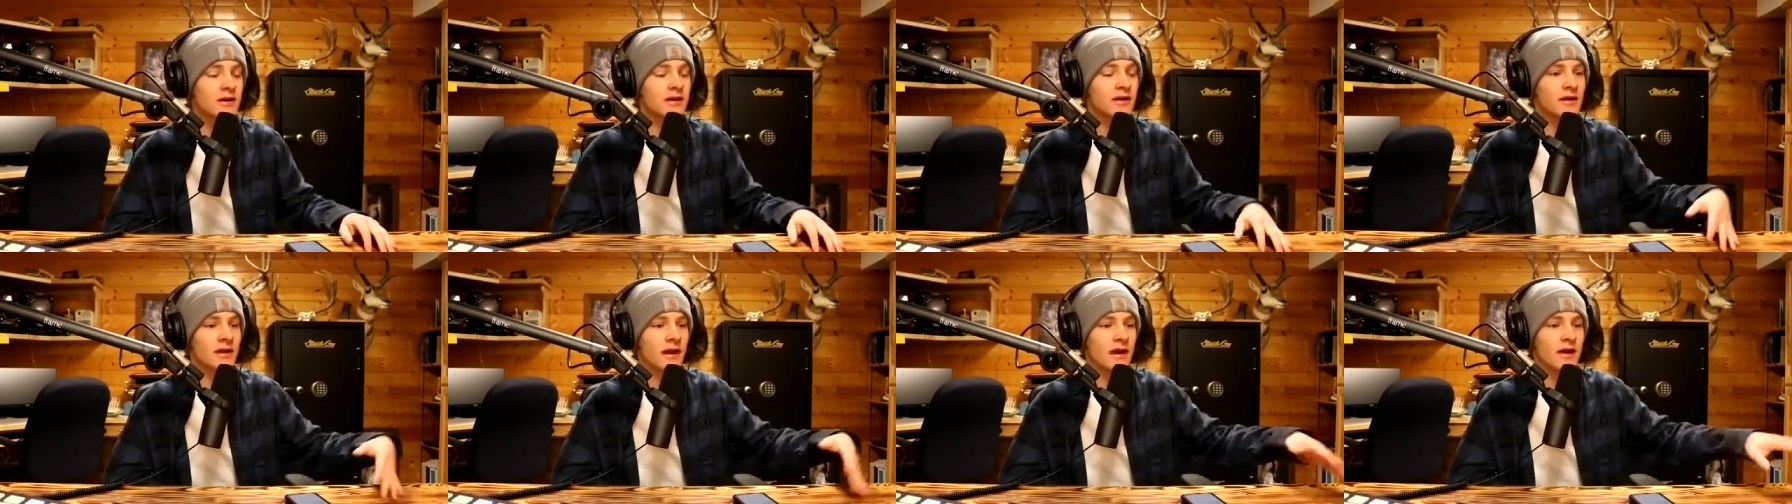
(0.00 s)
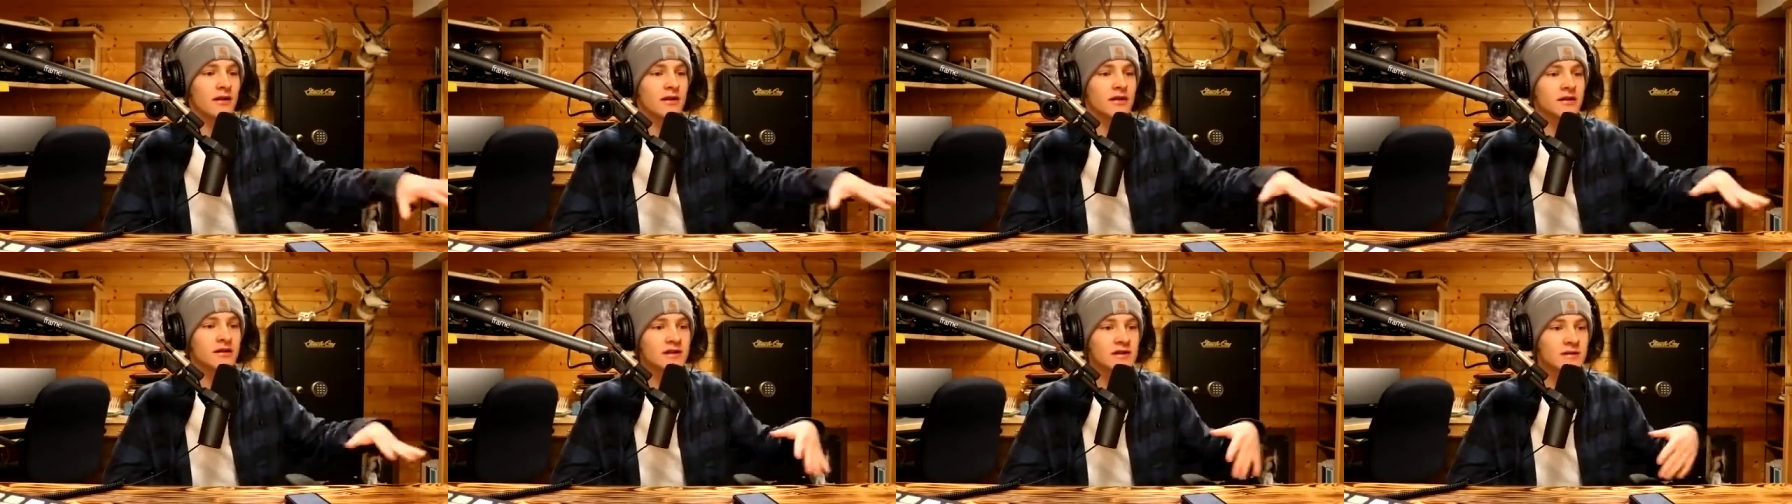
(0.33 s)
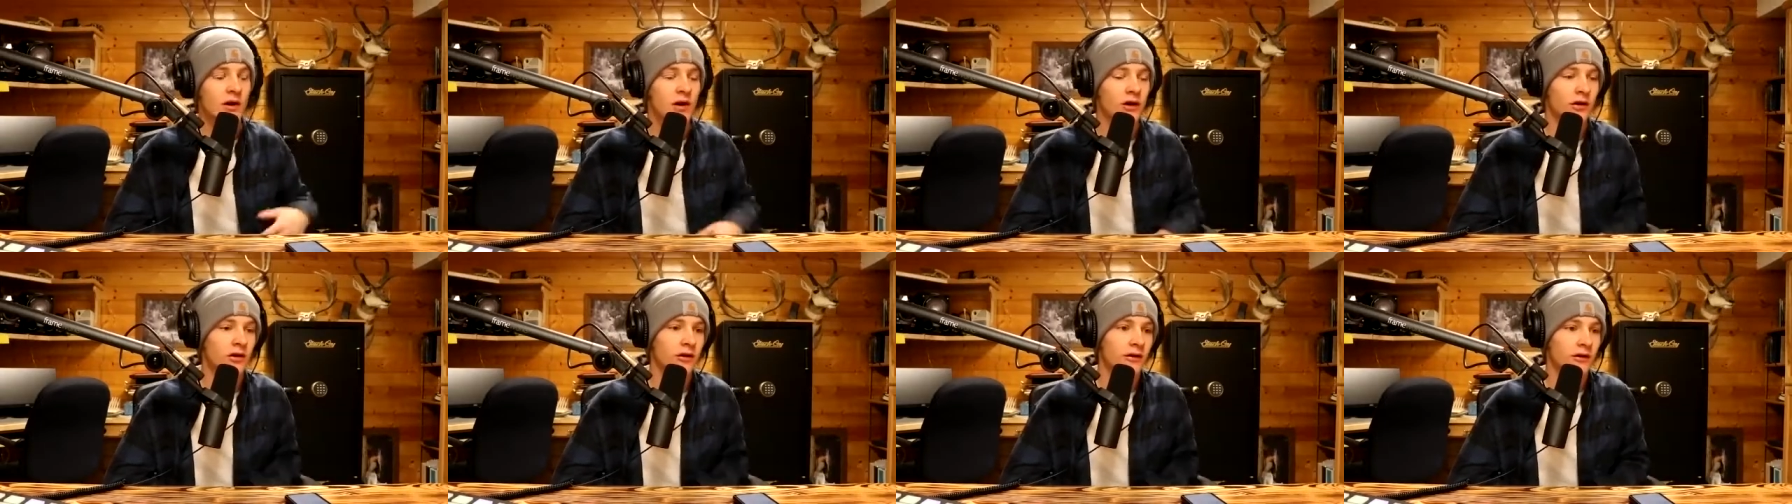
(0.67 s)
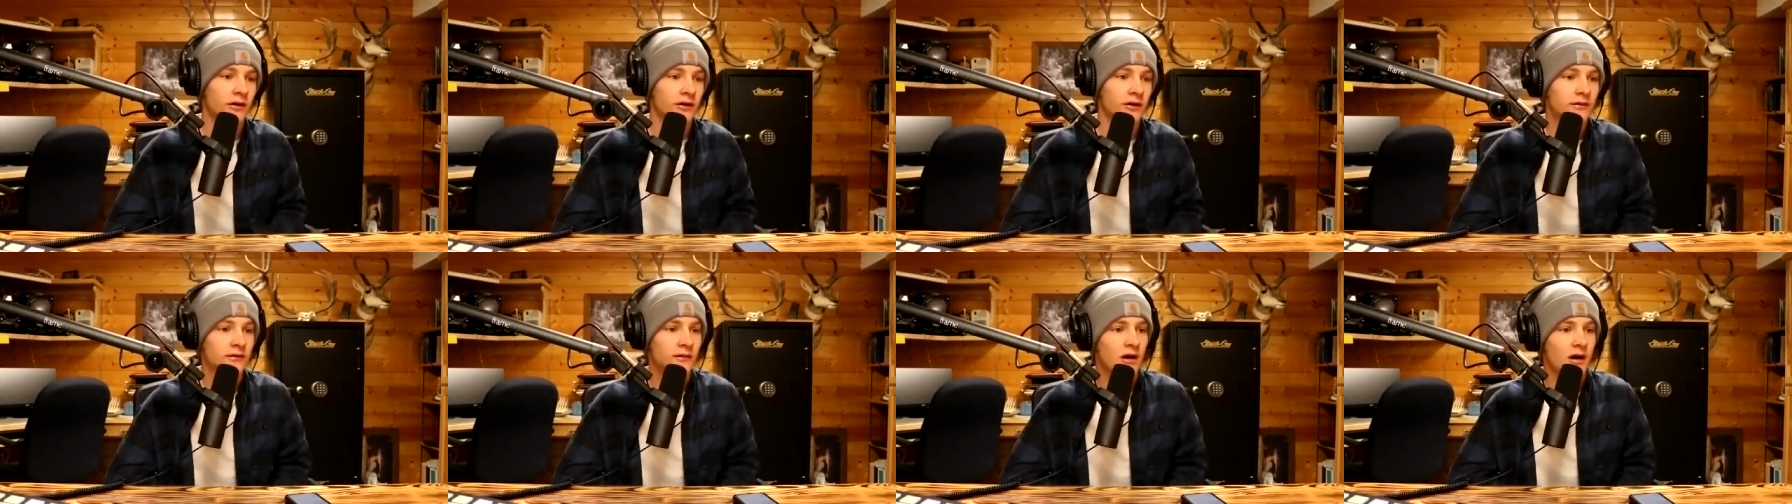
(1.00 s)
kind of the
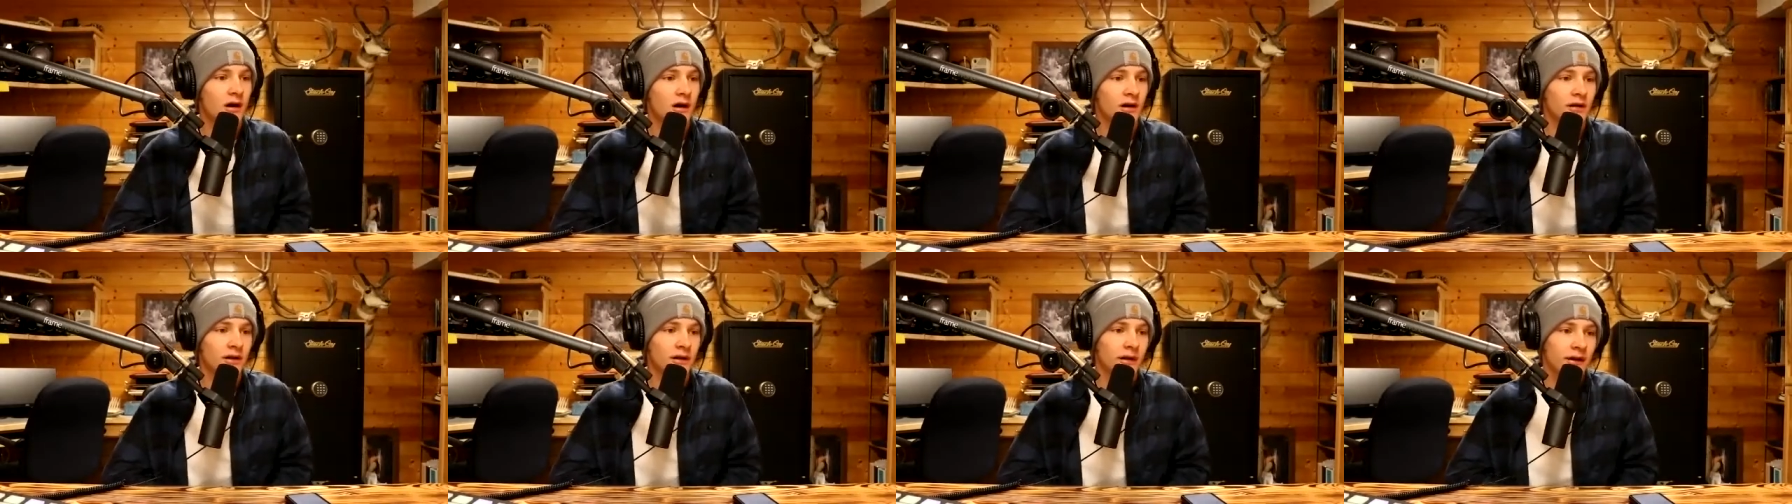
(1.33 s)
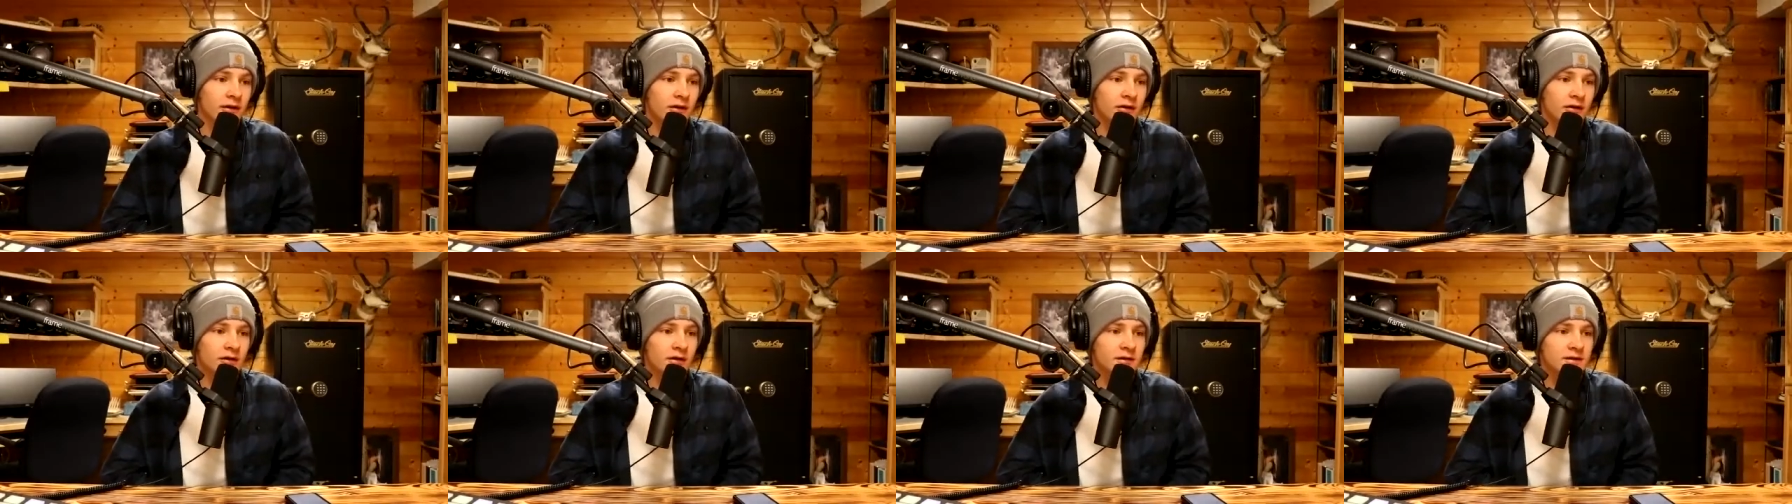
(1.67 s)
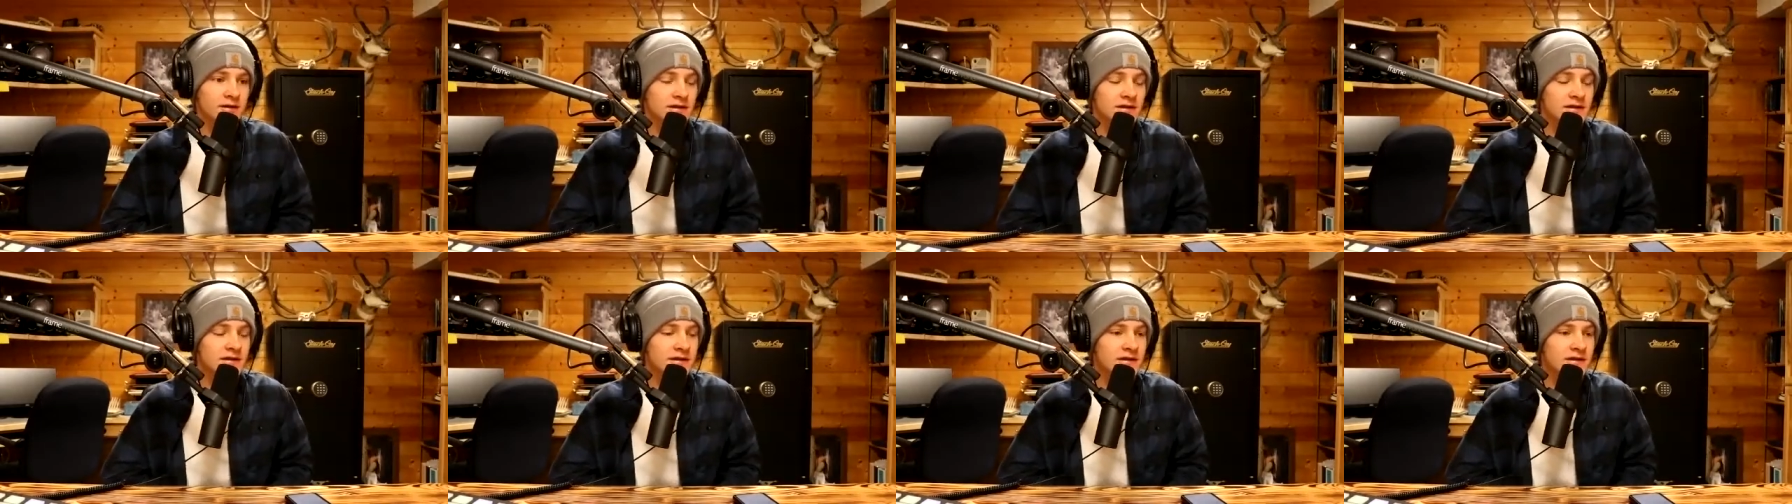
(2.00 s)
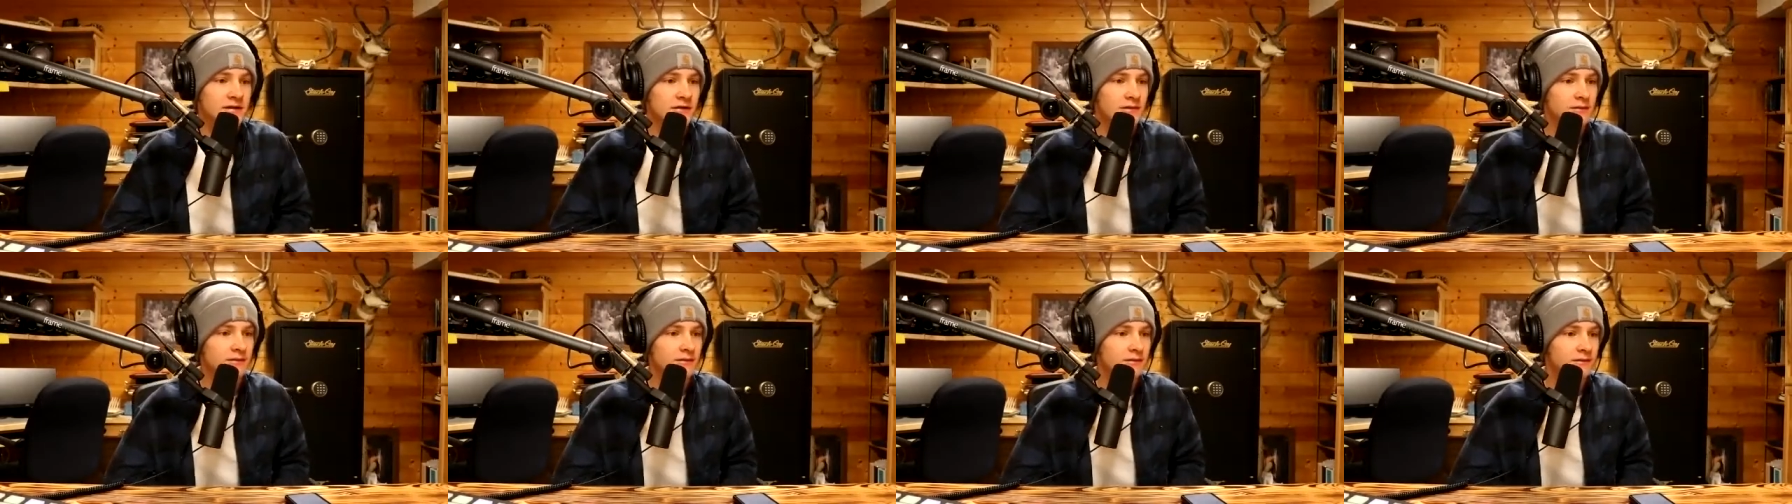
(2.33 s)
smaller online currencies
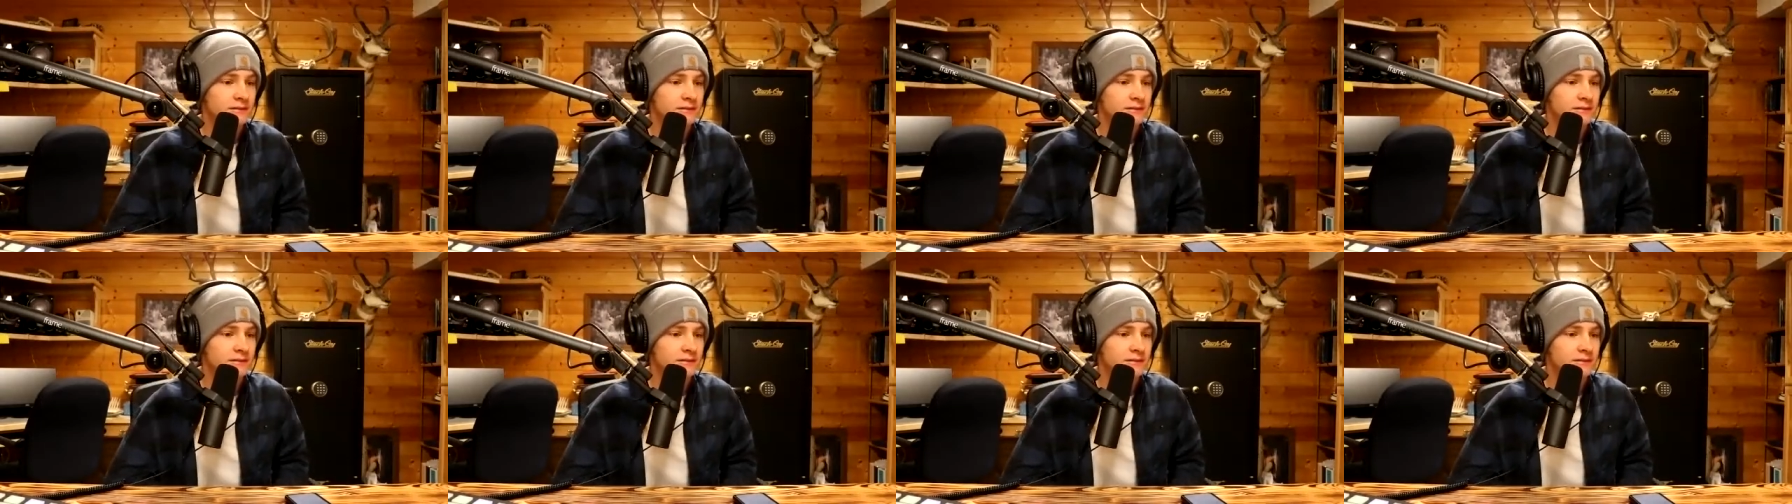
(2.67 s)
too.